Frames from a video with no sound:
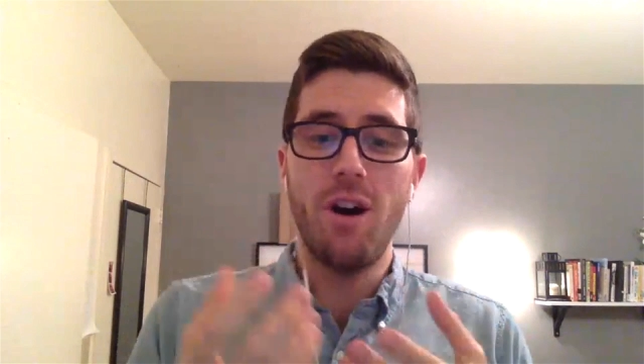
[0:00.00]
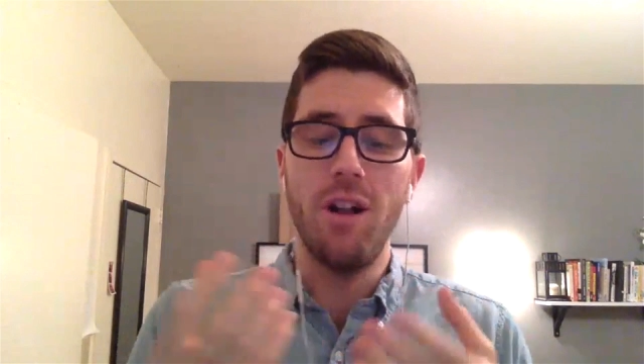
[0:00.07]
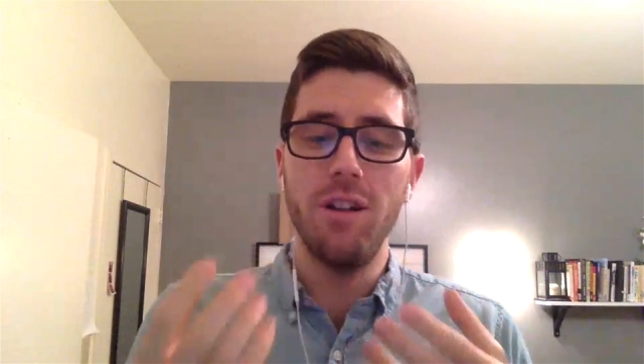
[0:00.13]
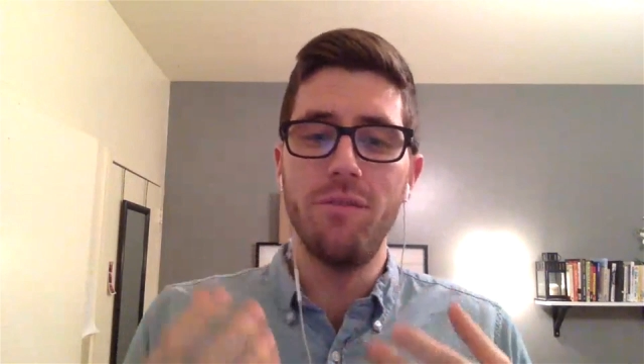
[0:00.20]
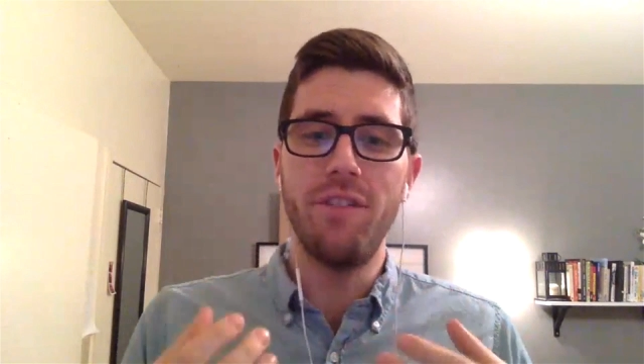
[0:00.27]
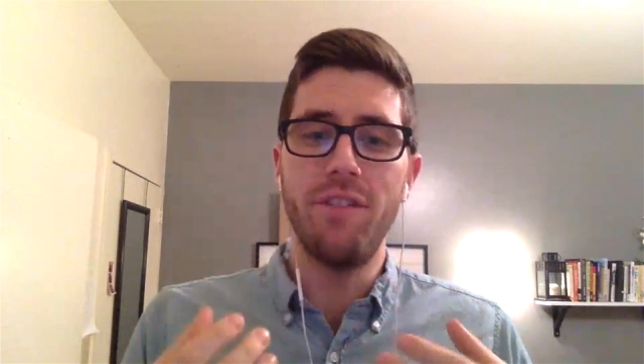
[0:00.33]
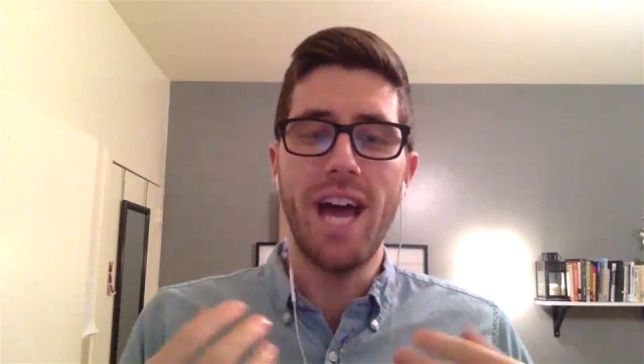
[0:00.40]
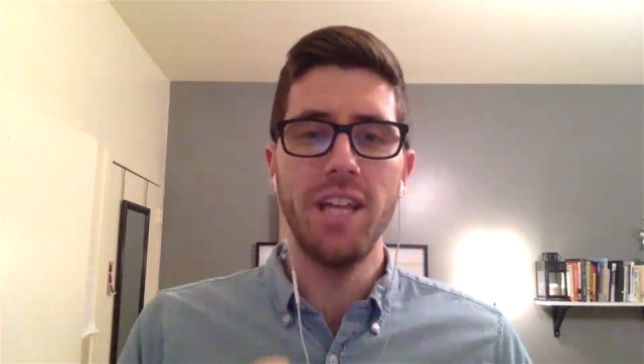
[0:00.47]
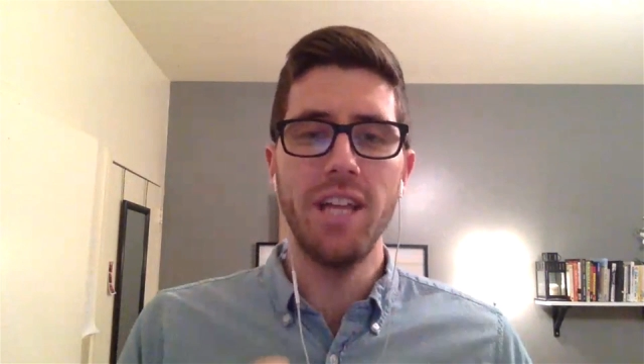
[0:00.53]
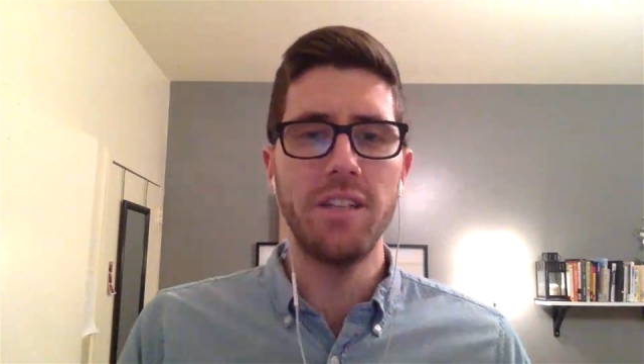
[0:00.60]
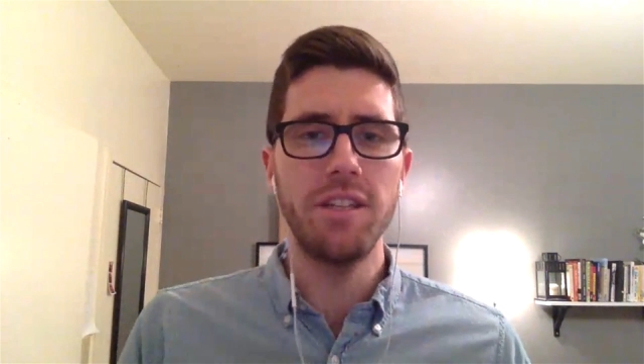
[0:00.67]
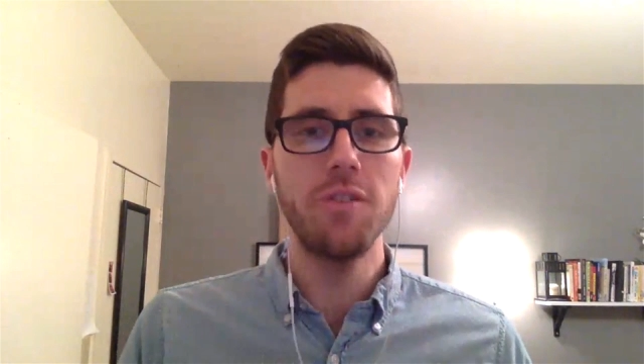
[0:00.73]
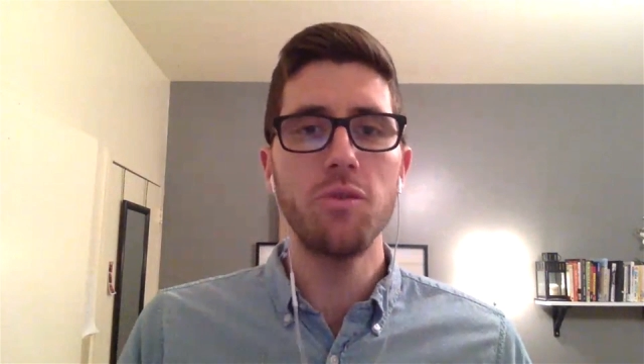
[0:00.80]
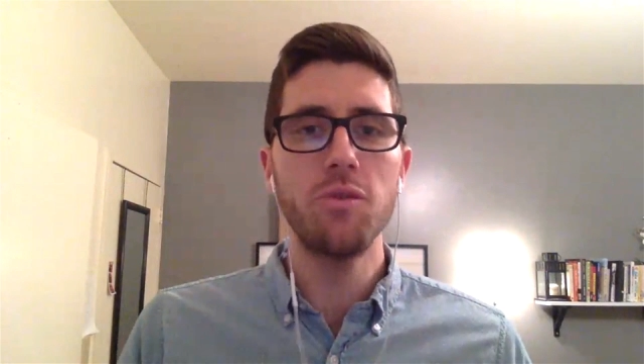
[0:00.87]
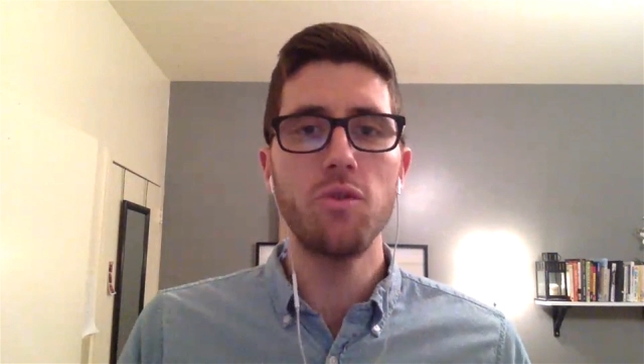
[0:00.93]
all of that, it
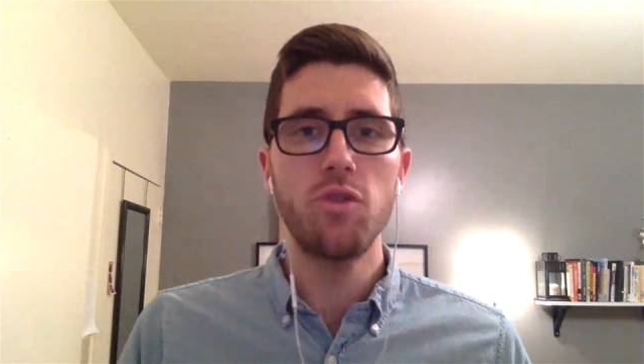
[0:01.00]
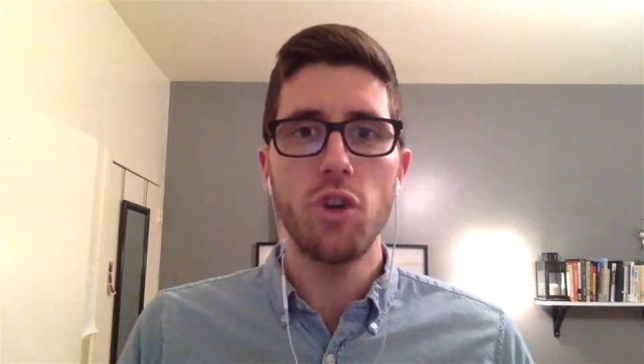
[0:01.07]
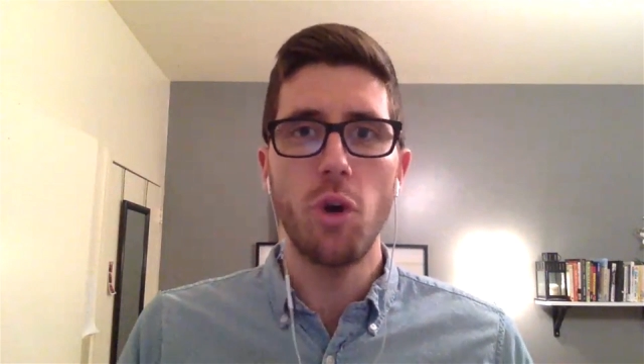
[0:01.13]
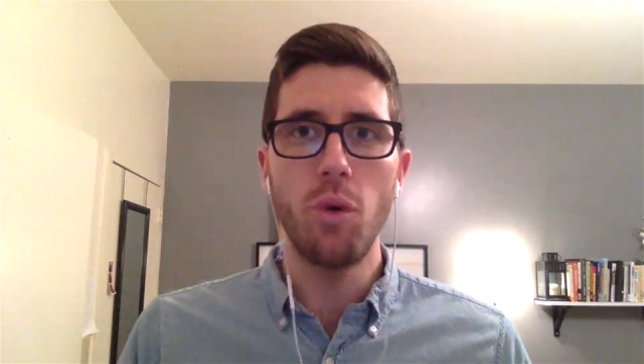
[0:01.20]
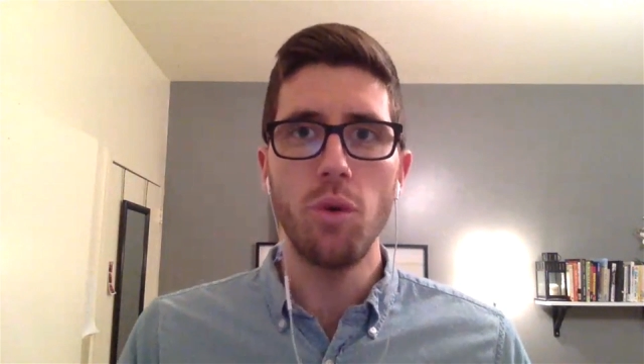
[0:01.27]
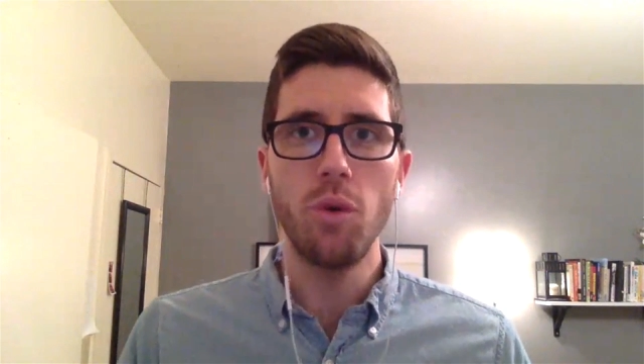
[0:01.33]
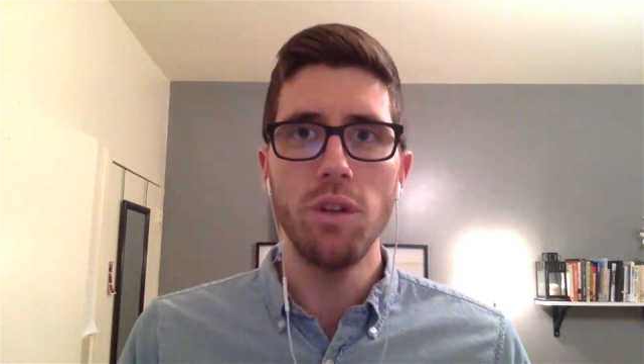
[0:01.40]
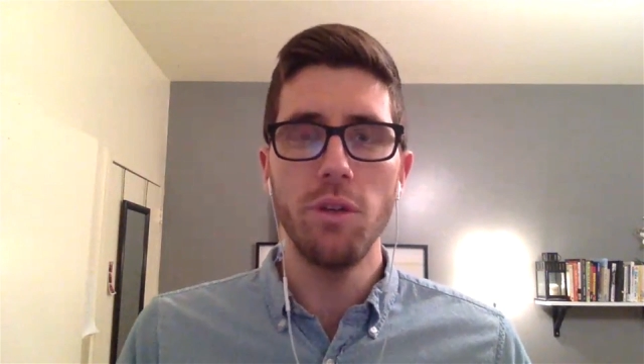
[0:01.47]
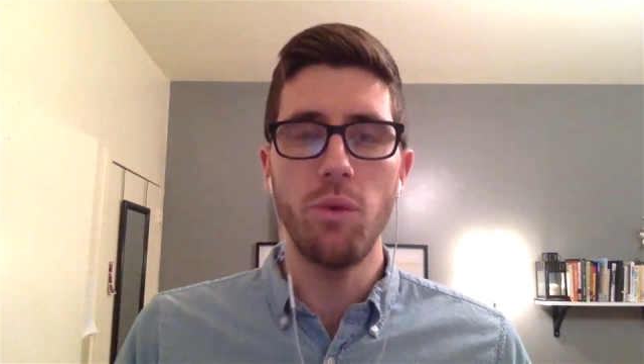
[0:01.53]
didn't totally